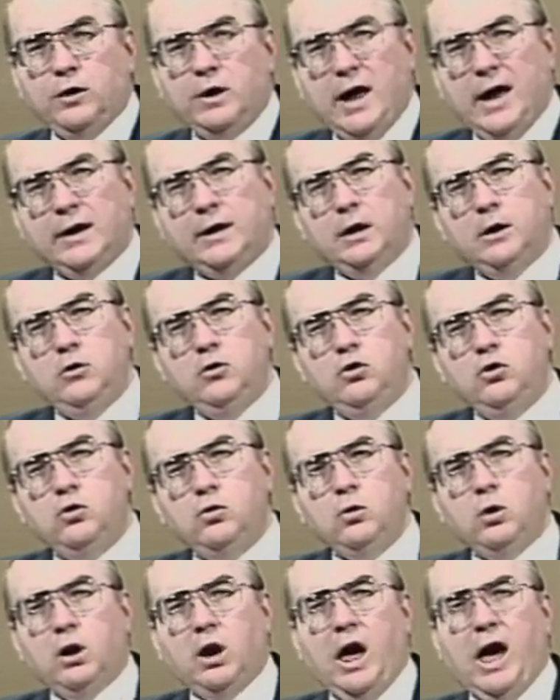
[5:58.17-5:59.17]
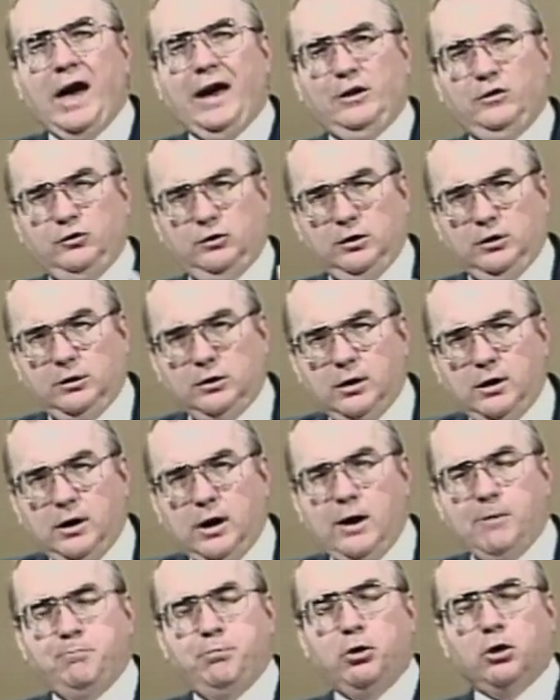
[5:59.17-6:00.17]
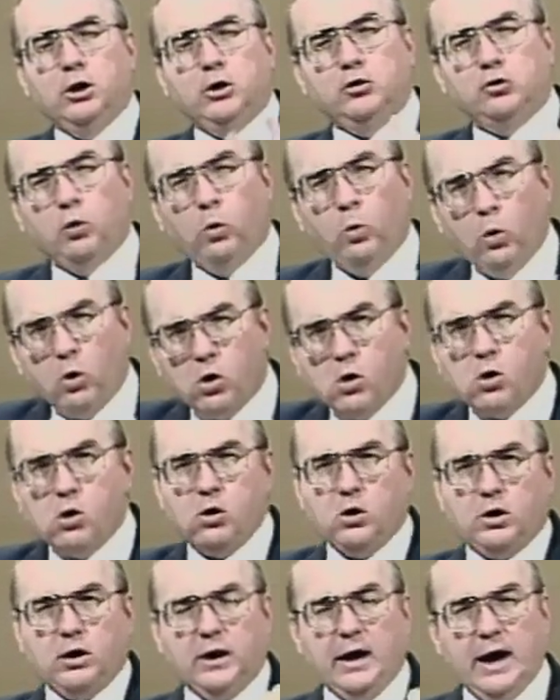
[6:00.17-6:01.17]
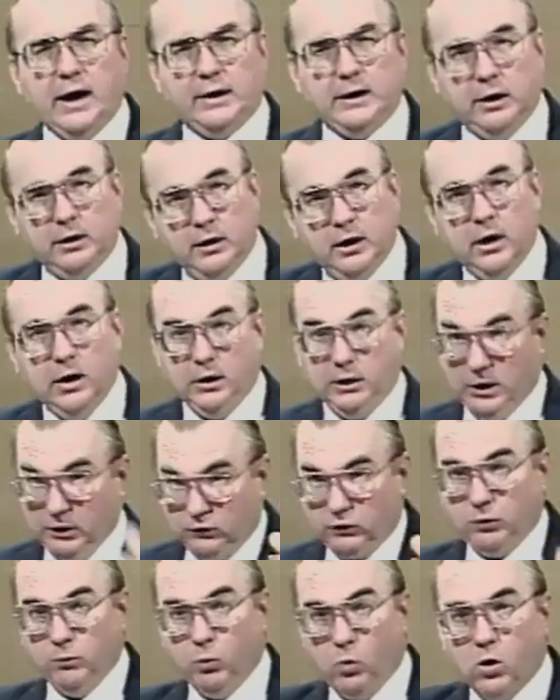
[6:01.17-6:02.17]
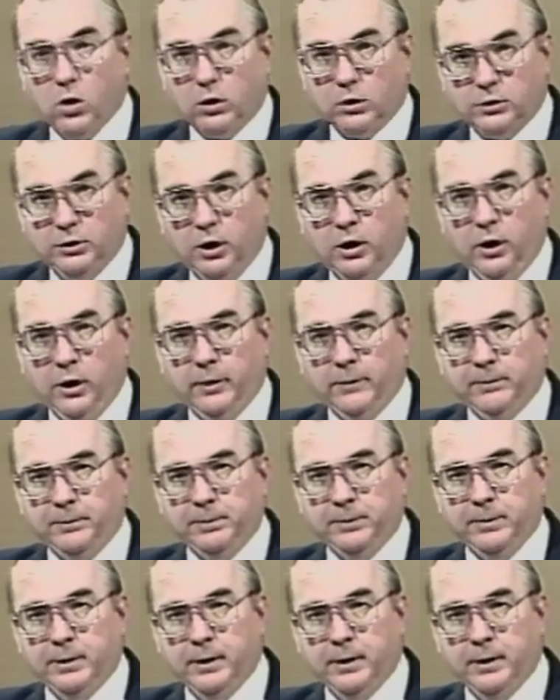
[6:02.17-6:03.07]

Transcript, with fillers: then I can utilize it and put it to work, and I can get some work done.